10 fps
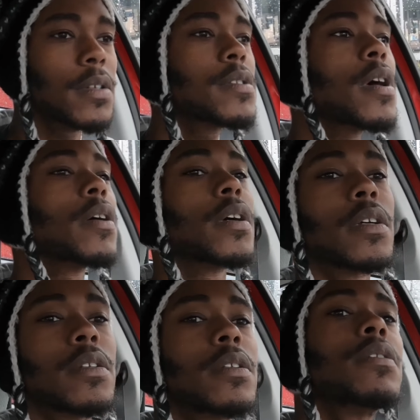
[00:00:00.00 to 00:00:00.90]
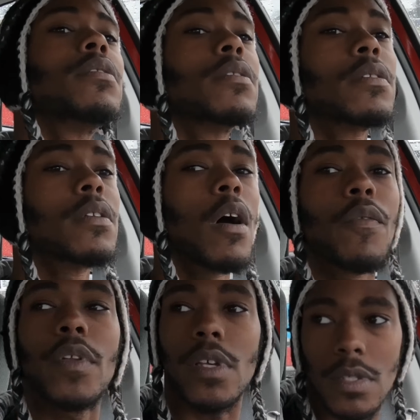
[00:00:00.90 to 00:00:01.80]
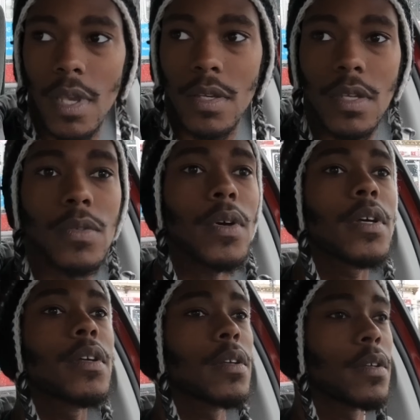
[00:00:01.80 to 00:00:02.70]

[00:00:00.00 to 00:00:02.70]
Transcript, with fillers: It's all good. Hopefully it stays this way.